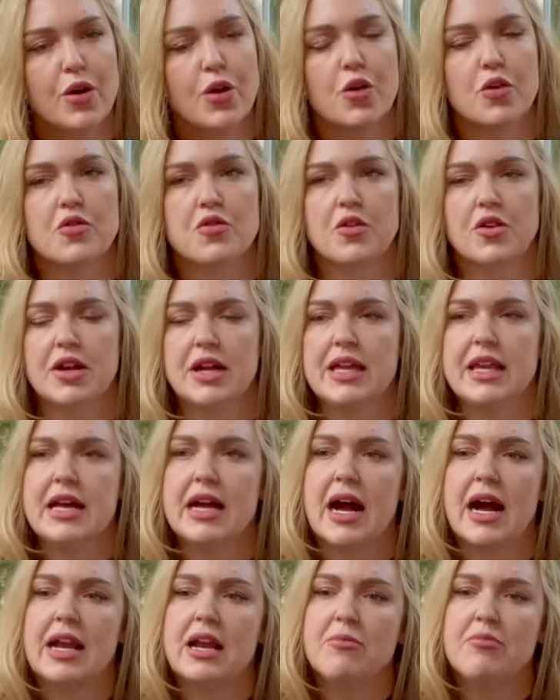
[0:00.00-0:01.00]
over any
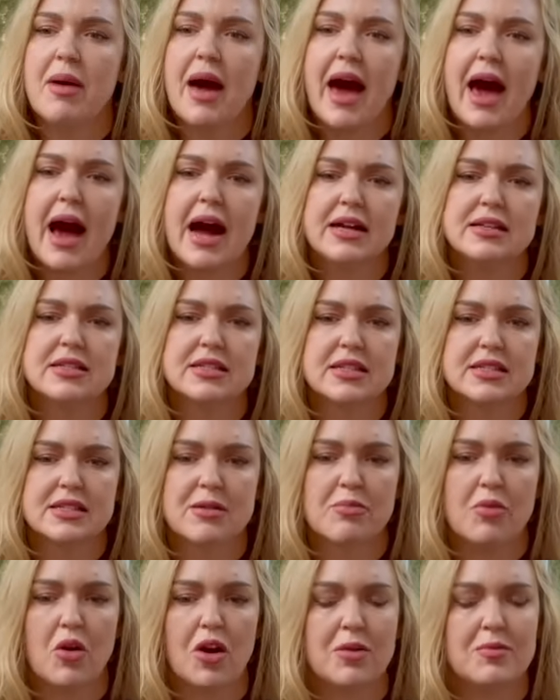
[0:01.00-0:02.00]
kind of past
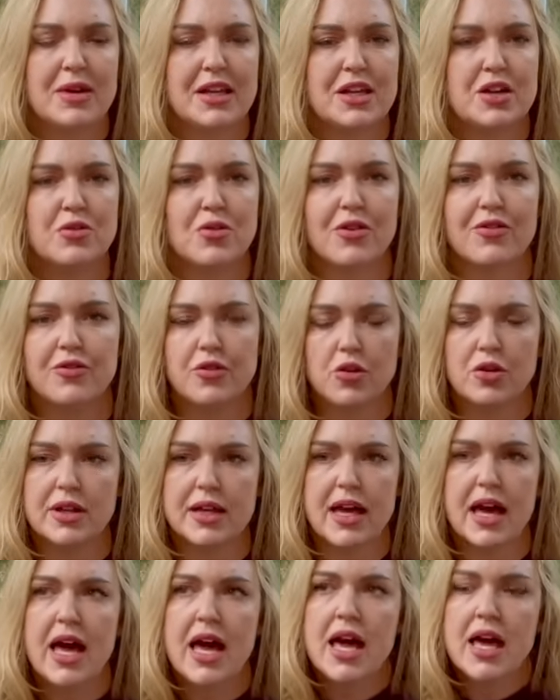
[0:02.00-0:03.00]
disappointment. You are
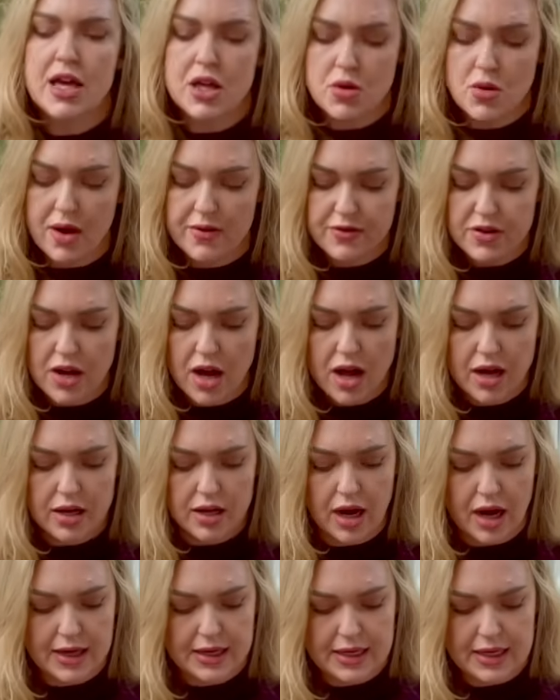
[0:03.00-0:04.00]
fully, you have not
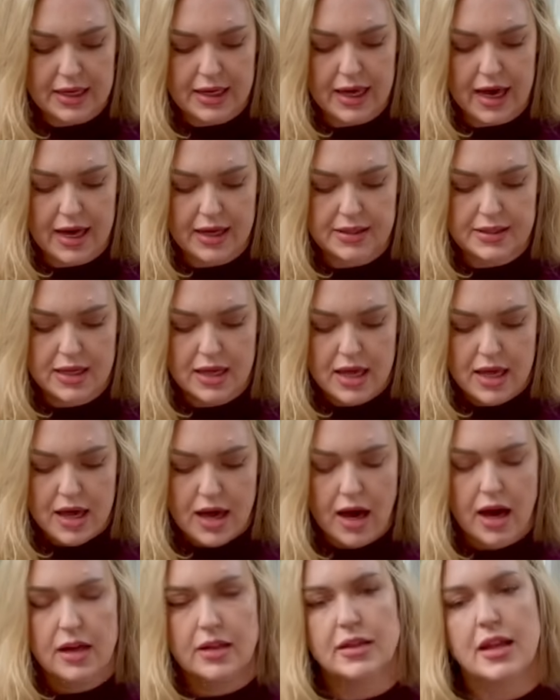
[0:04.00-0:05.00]
gotten yet
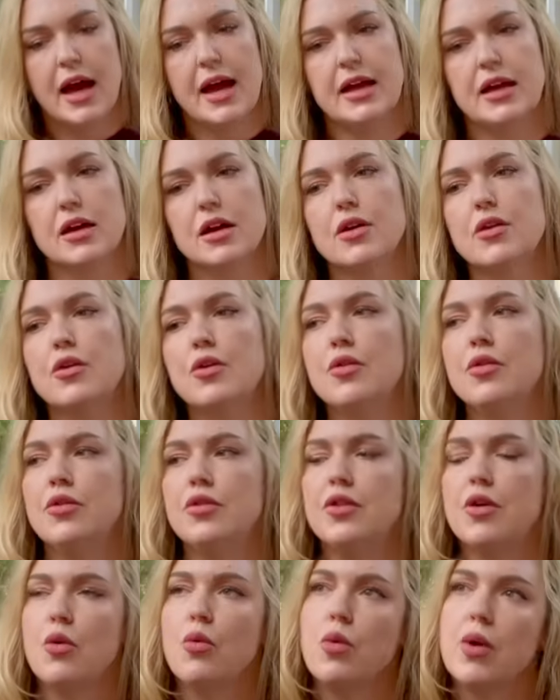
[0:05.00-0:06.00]
like
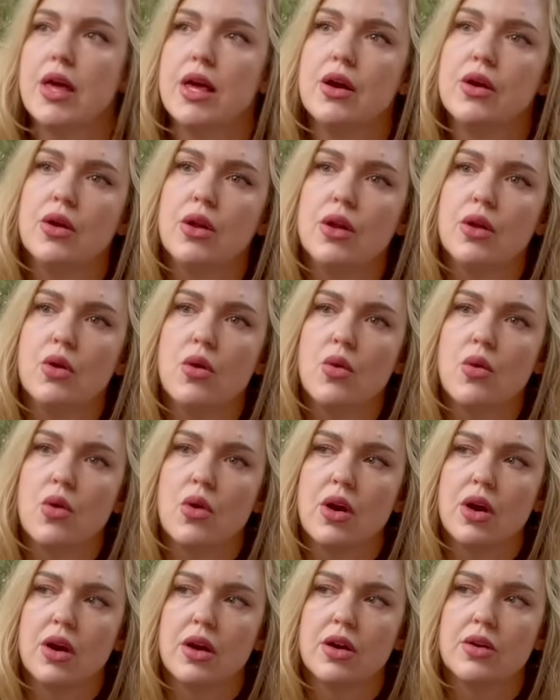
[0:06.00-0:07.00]
the wheel
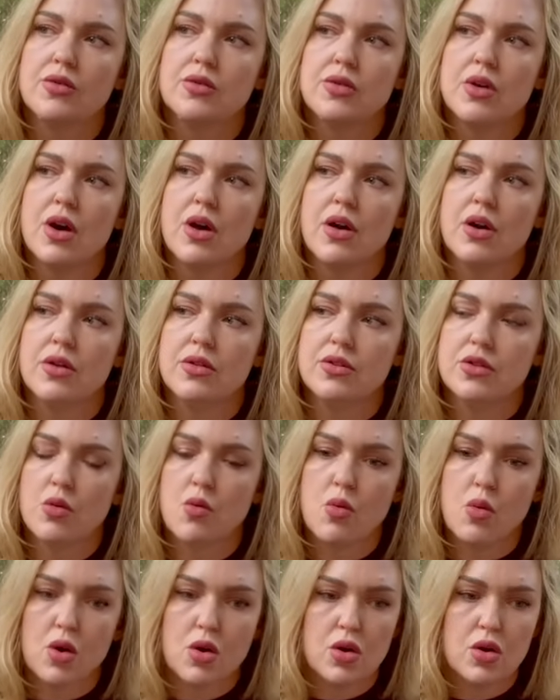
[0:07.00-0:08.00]
or the
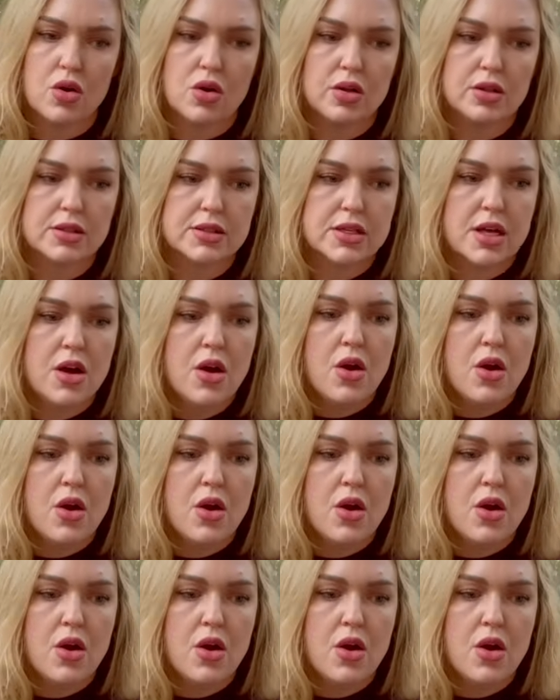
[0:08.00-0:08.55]
world,